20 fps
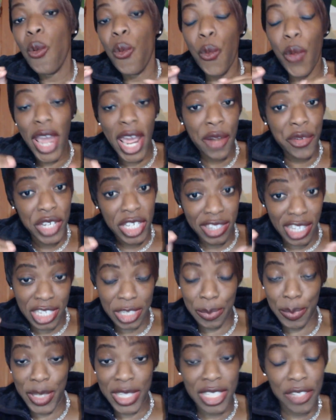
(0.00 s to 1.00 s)
wearing
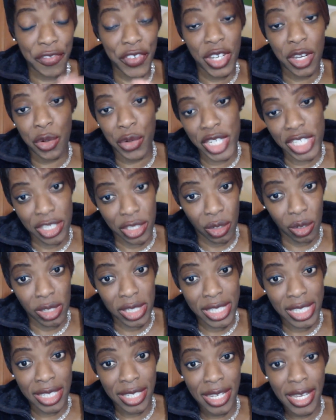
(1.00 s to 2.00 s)
their specific
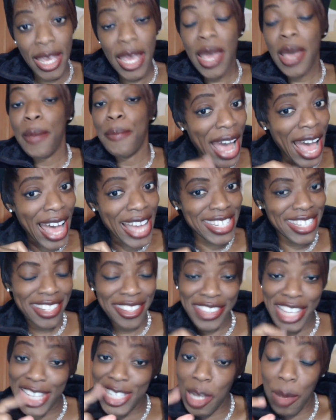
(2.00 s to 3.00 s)
crystals. But
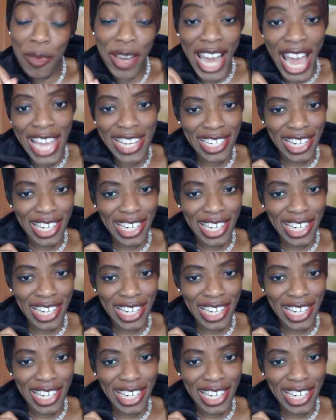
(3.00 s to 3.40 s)
there are some